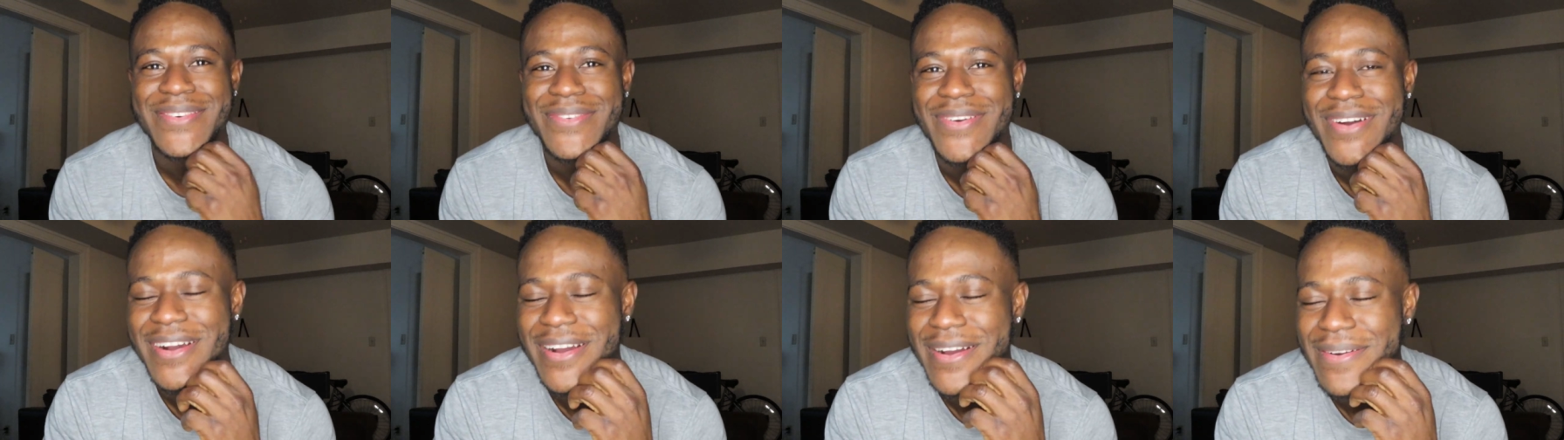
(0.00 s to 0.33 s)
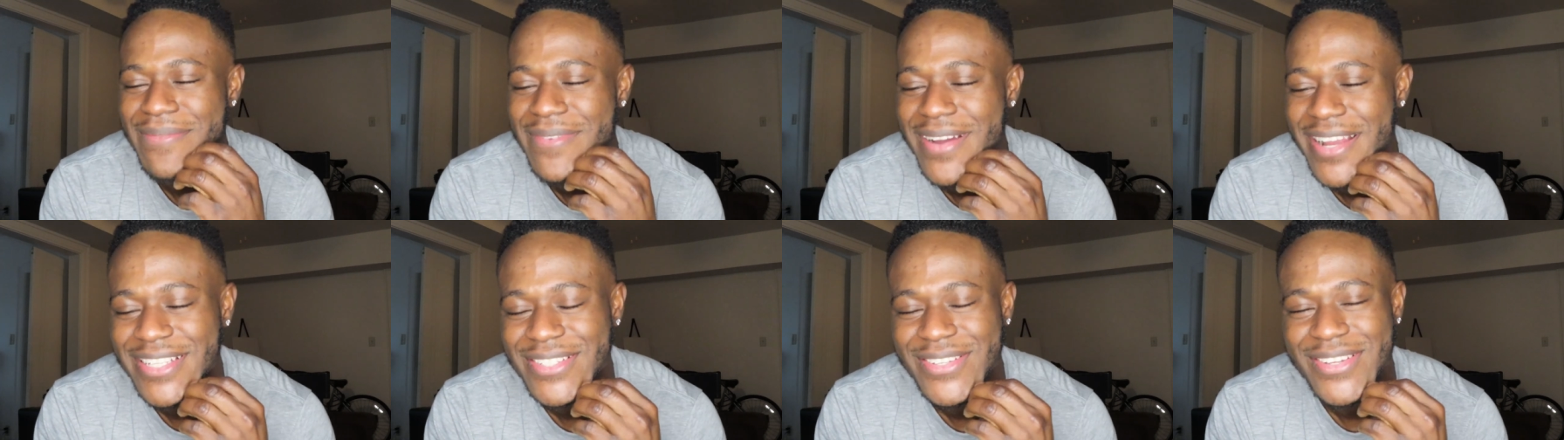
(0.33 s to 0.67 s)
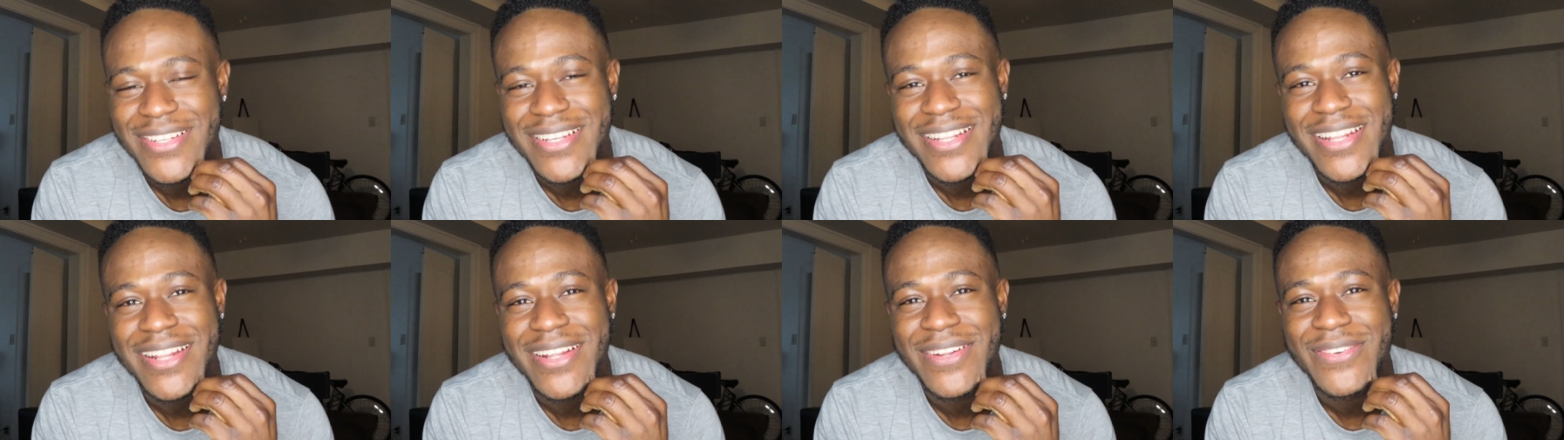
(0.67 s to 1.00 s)
Welcome back to
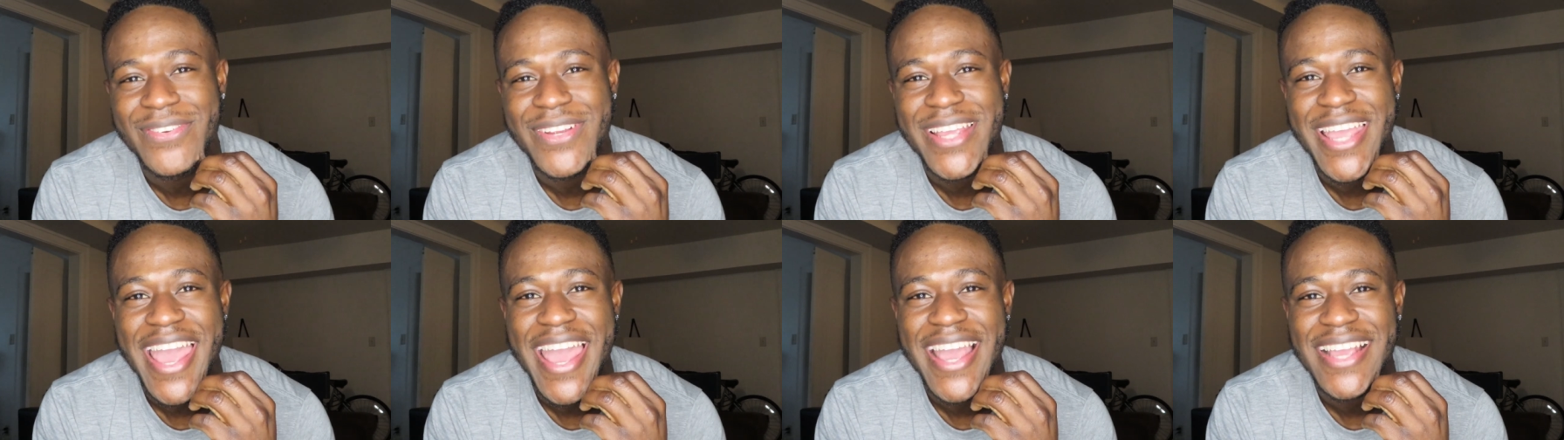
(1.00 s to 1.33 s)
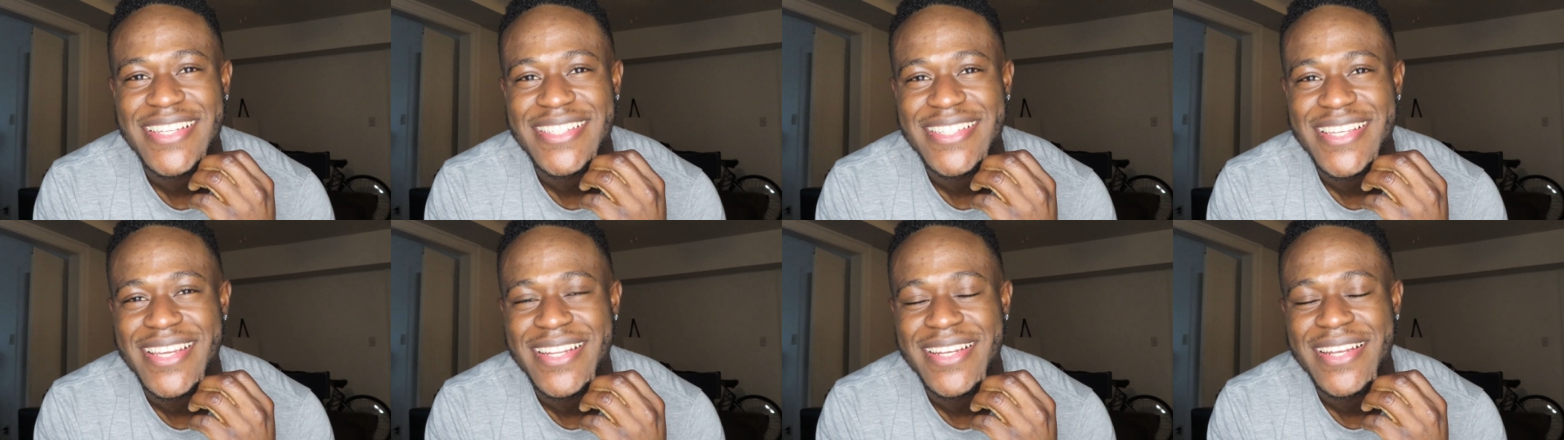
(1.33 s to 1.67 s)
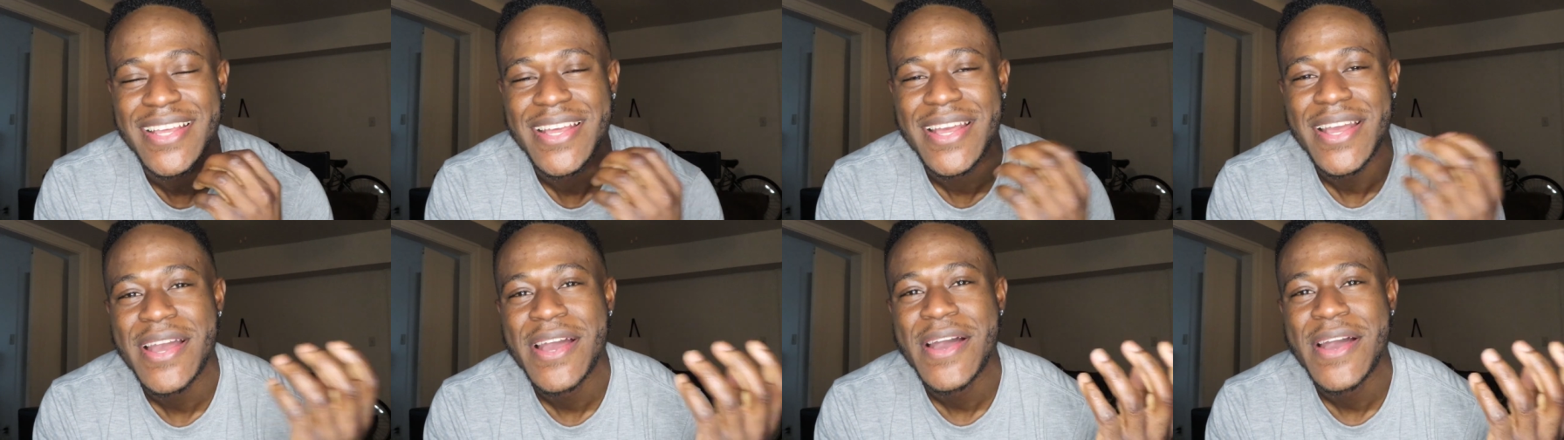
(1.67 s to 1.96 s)
another reaction.